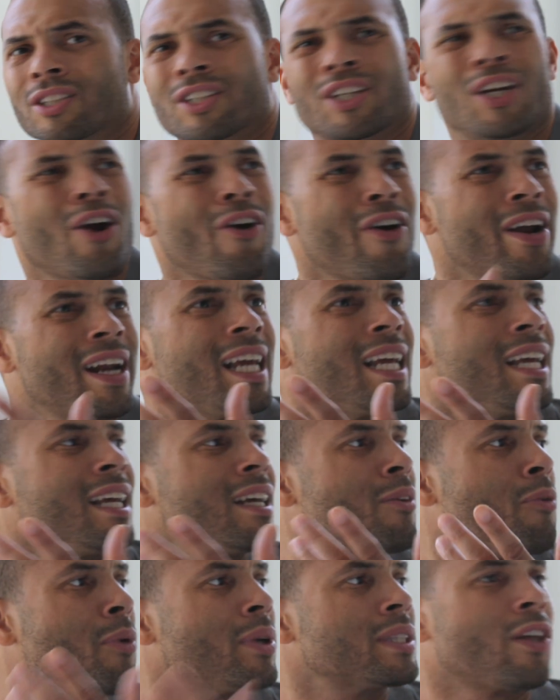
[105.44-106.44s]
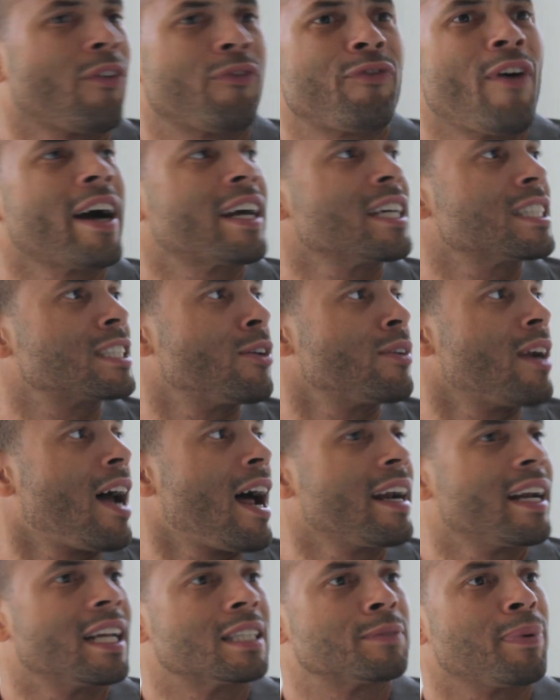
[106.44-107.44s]
Security? What the fuck is
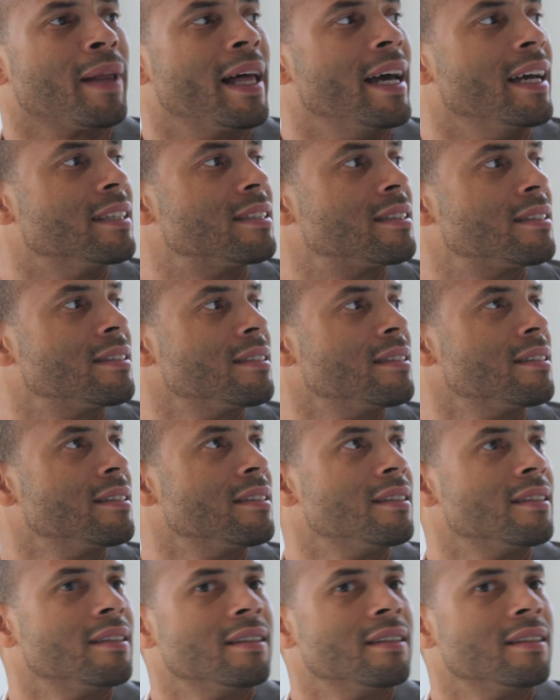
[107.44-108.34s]
going on in this place?